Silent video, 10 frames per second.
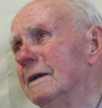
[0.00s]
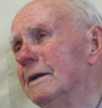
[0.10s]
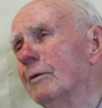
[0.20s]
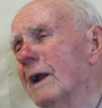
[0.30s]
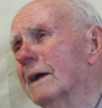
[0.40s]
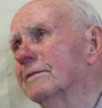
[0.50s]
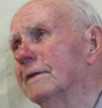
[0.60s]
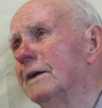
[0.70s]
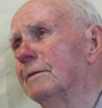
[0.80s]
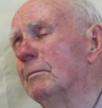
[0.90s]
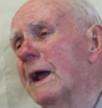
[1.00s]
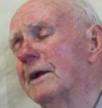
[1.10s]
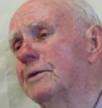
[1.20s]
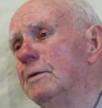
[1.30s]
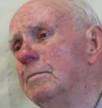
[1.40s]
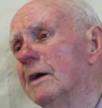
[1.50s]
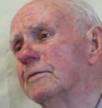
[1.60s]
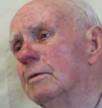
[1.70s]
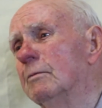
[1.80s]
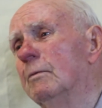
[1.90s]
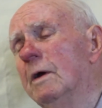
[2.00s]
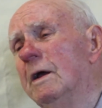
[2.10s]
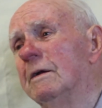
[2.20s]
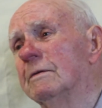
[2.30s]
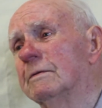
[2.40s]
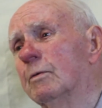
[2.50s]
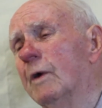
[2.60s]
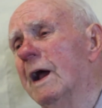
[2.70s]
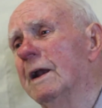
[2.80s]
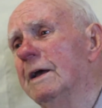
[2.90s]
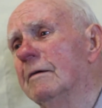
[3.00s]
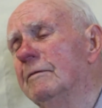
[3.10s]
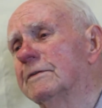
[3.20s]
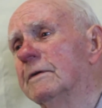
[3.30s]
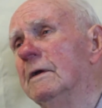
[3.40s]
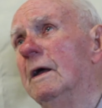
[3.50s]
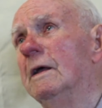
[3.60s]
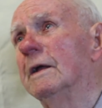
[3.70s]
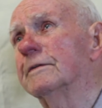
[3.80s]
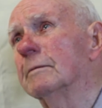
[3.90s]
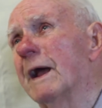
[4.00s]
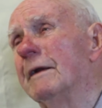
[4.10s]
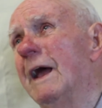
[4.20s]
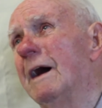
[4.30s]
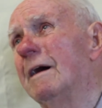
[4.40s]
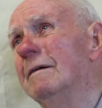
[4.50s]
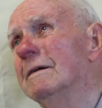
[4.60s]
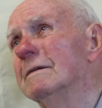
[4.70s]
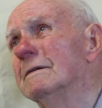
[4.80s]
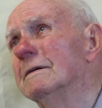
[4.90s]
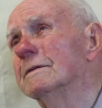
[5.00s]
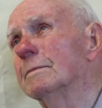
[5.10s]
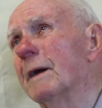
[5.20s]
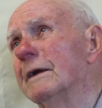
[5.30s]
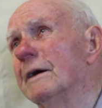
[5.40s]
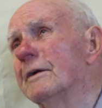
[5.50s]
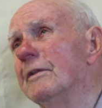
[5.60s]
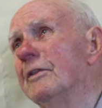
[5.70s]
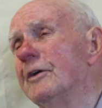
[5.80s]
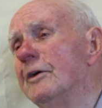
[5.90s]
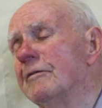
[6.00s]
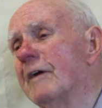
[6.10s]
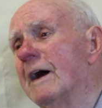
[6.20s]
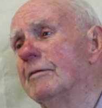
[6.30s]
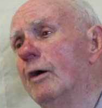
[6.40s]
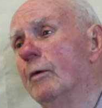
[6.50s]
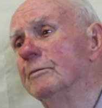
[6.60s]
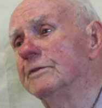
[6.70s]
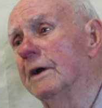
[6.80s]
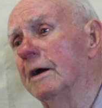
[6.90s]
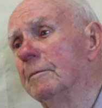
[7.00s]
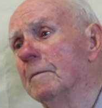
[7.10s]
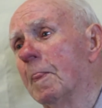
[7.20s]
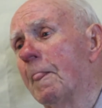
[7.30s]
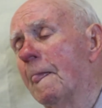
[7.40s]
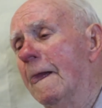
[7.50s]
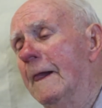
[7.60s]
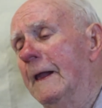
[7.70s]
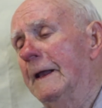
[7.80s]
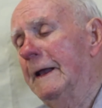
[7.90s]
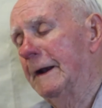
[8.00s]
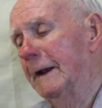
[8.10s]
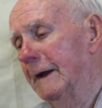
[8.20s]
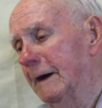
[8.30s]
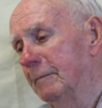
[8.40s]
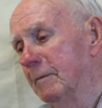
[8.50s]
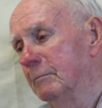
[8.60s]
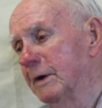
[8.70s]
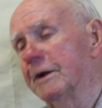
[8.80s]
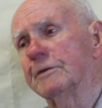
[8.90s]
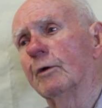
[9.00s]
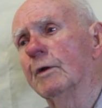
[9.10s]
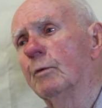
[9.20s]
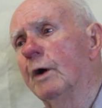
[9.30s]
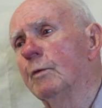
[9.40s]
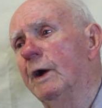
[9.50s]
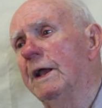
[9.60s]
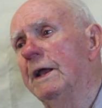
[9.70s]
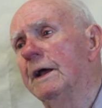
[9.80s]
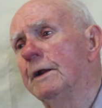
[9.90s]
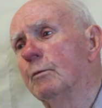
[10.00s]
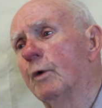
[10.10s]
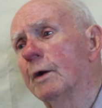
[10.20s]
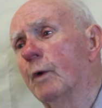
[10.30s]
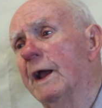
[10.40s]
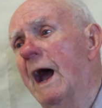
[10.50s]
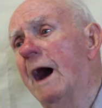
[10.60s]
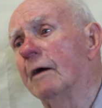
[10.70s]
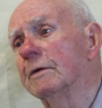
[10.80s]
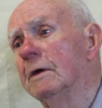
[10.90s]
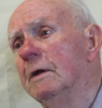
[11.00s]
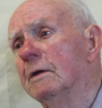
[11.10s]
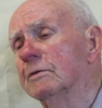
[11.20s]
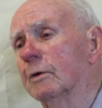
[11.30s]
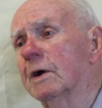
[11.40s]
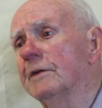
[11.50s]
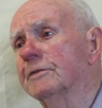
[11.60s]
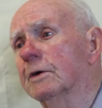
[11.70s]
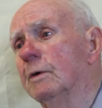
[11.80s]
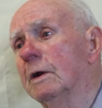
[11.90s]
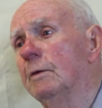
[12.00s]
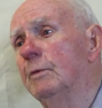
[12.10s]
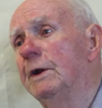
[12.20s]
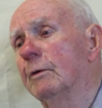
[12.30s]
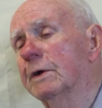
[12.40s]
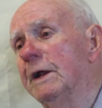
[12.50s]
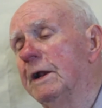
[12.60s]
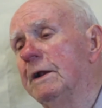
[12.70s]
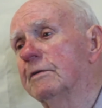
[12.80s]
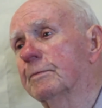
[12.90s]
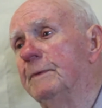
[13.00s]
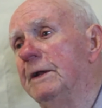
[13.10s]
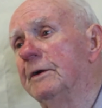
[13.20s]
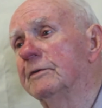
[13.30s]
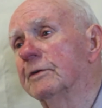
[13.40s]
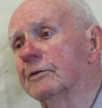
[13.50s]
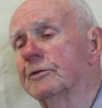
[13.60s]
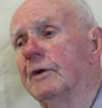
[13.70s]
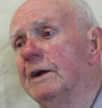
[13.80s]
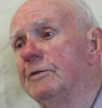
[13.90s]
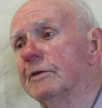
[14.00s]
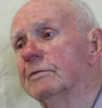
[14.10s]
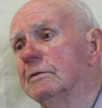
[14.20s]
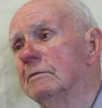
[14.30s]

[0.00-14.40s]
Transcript: you know, like I said about it too much, is where I live, it's about 135 homes there. And, but there's only one way in and one way out. So consequently, we don't get any speeders or strangers